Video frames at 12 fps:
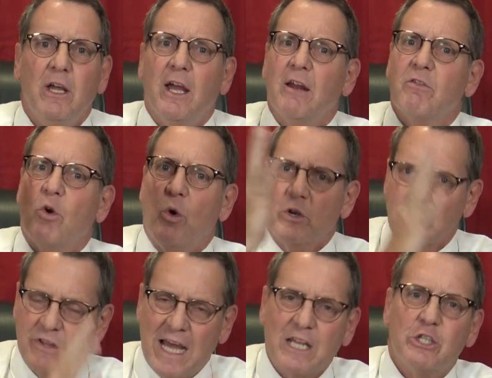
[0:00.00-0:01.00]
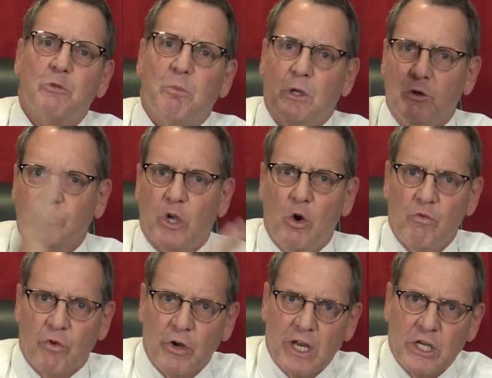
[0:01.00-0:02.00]
And of course, that spills
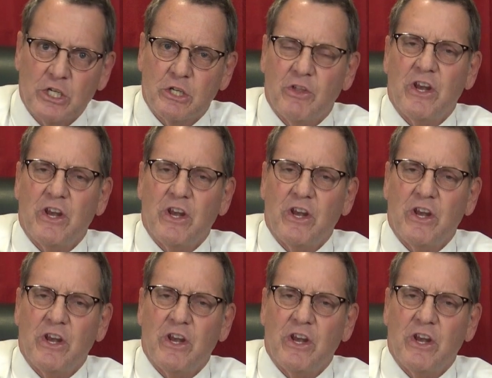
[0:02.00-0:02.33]
over into